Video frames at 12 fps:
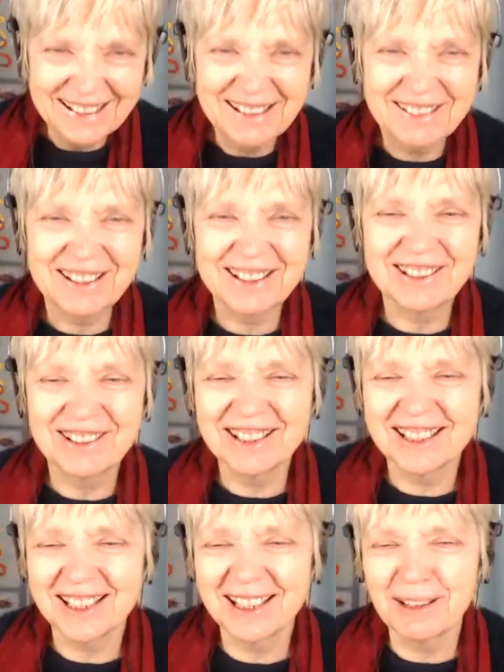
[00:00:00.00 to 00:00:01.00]
What do you
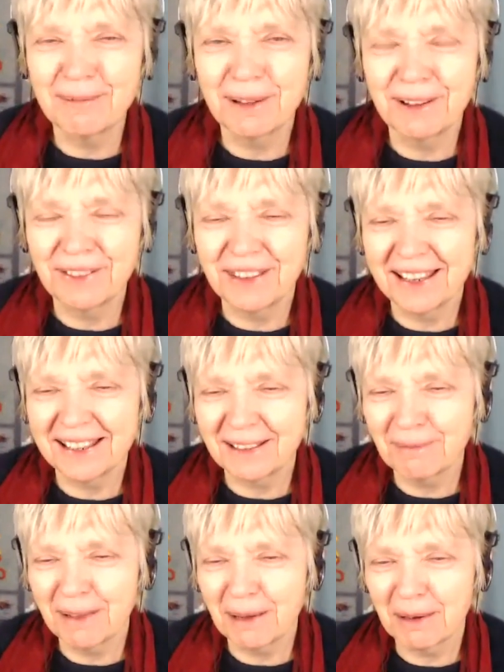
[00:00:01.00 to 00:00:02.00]
say about that? And
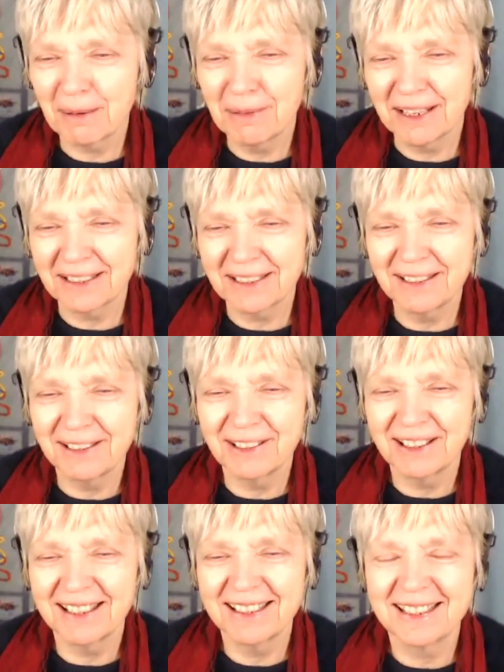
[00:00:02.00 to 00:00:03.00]
maybe, Martin, you
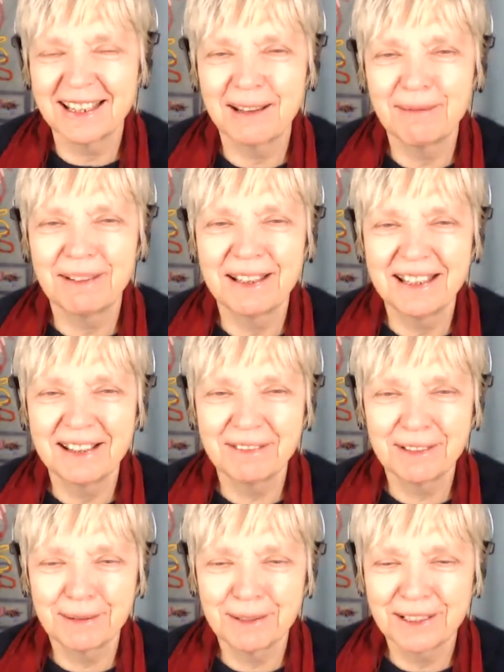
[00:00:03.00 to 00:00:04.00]
can chime in
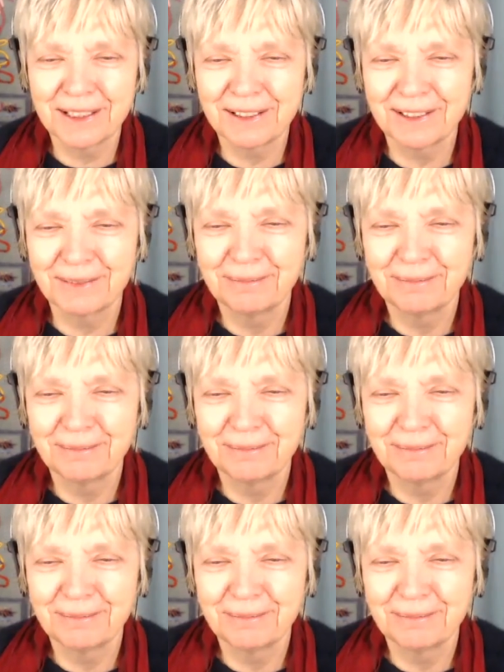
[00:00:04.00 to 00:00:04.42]
afterwards too.